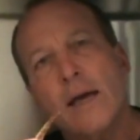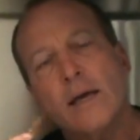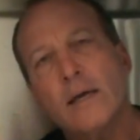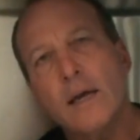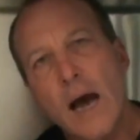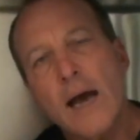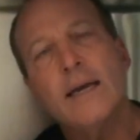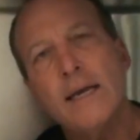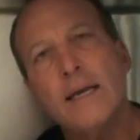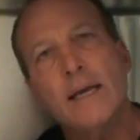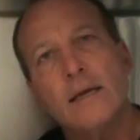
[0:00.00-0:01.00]
It could, I'd
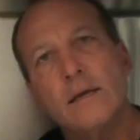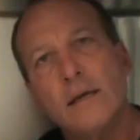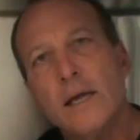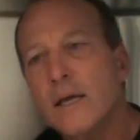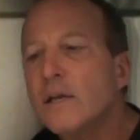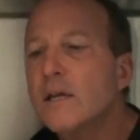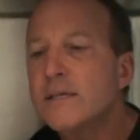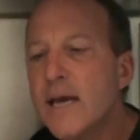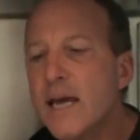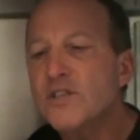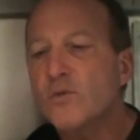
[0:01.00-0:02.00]
eat it. It could
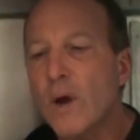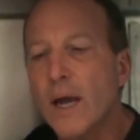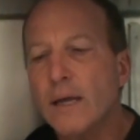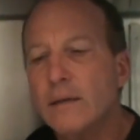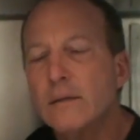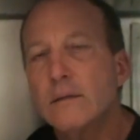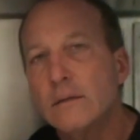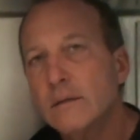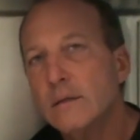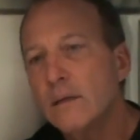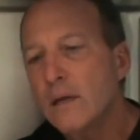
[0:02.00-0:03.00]
taste great.
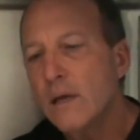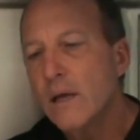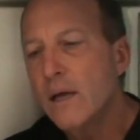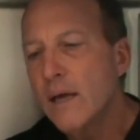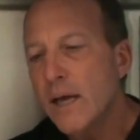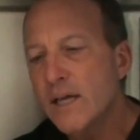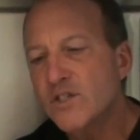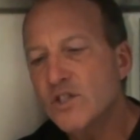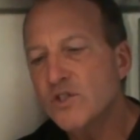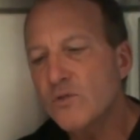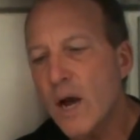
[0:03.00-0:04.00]

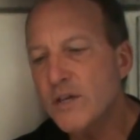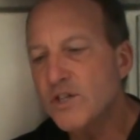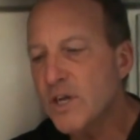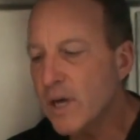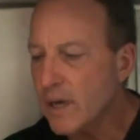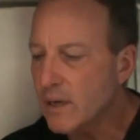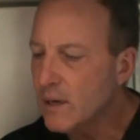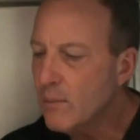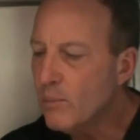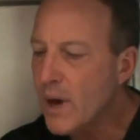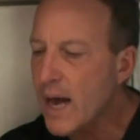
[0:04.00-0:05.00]
It's just dried chicken.
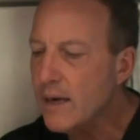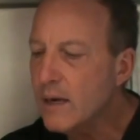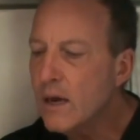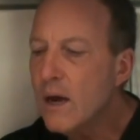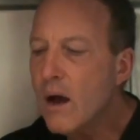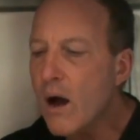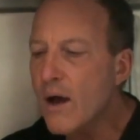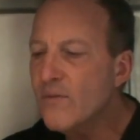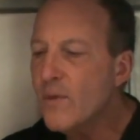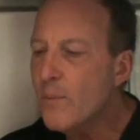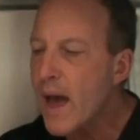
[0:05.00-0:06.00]
But
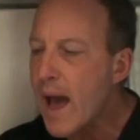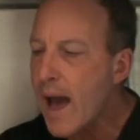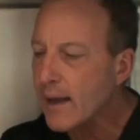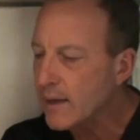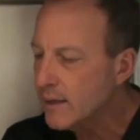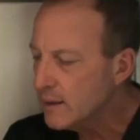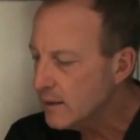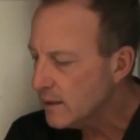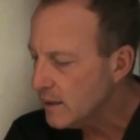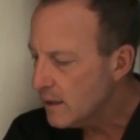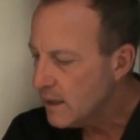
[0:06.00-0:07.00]
on the back,
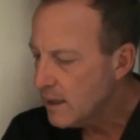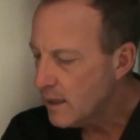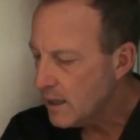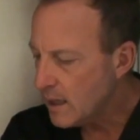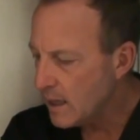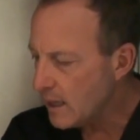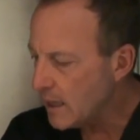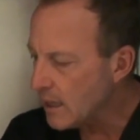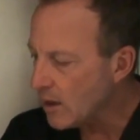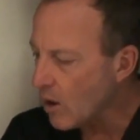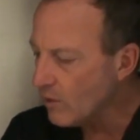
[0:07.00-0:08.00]

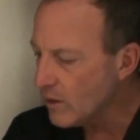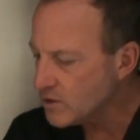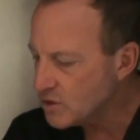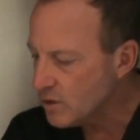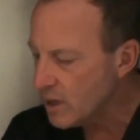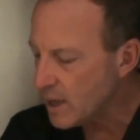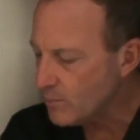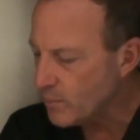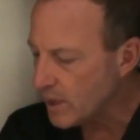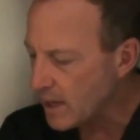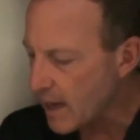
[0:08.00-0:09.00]
it all looks
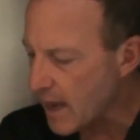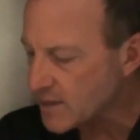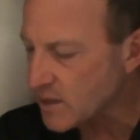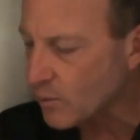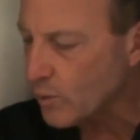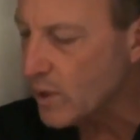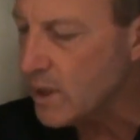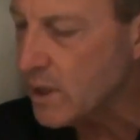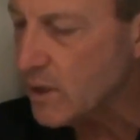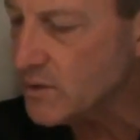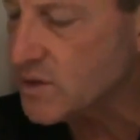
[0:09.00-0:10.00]
good, but it has a
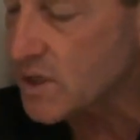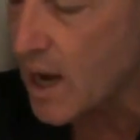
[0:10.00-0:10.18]
real